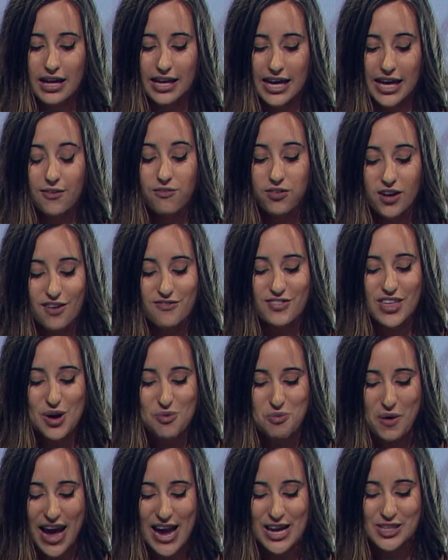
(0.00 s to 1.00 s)
careful of
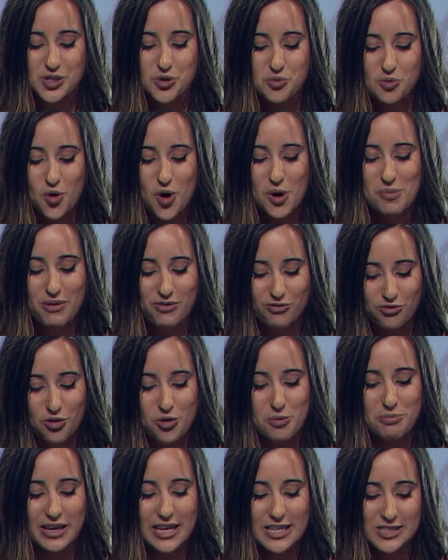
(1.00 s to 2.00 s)
their way, to walk
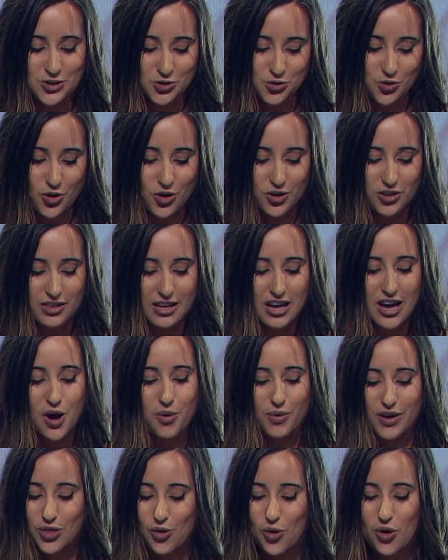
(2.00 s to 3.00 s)
before me in truth
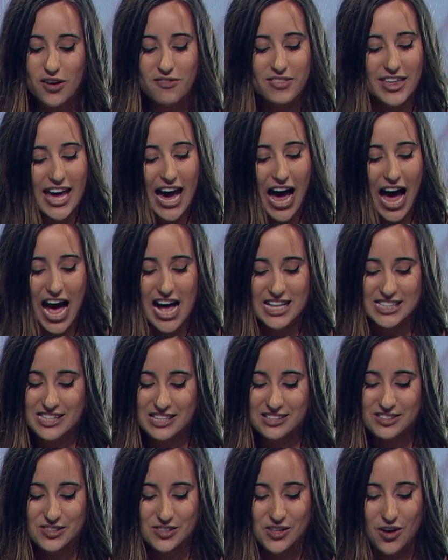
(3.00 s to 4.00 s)
with all of their
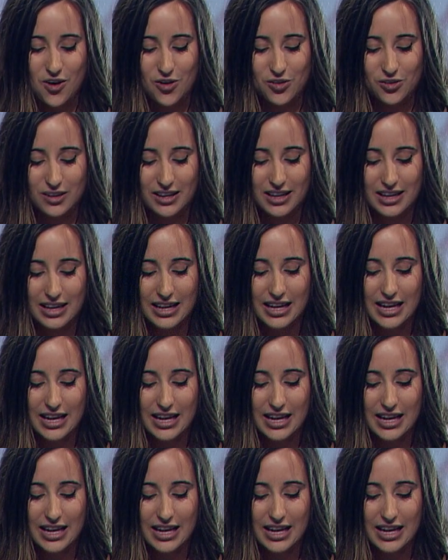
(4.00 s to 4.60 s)
hearts and soul.